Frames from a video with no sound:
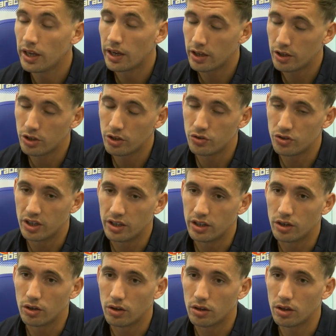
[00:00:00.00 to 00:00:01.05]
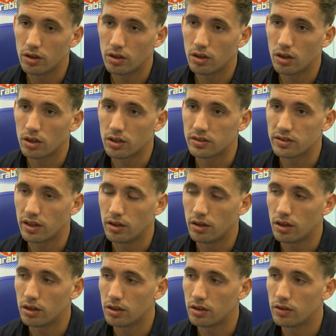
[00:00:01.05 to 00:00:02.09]
Yeah, hugely. You know, like I
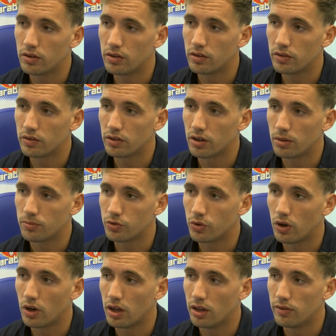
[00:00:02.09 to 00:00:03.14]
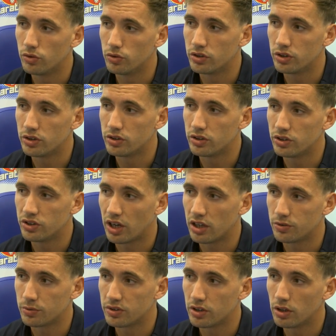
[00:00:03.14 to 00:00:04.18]
say, to come to a high level to
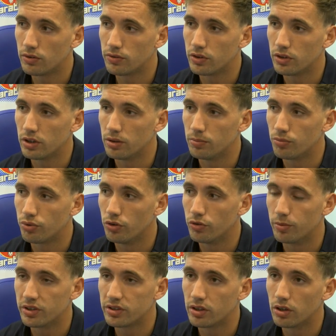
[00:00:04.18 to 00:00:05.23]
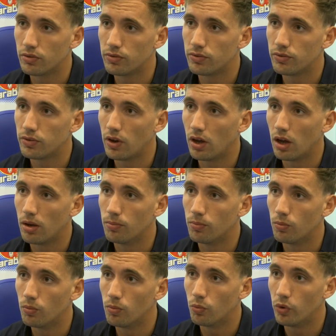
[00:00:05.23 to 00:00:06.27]
challenge myself and improve myself
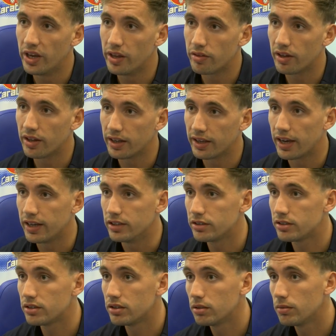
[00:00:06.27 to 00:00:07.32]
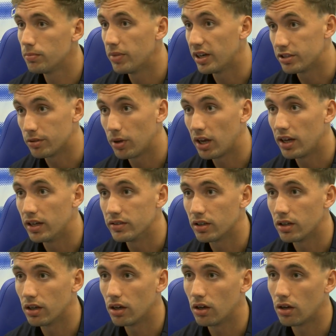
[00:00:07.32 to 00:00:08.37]
with and against better players
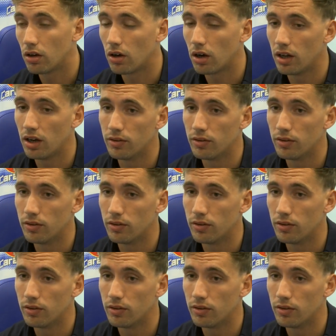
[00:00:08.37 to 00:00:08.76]
at higher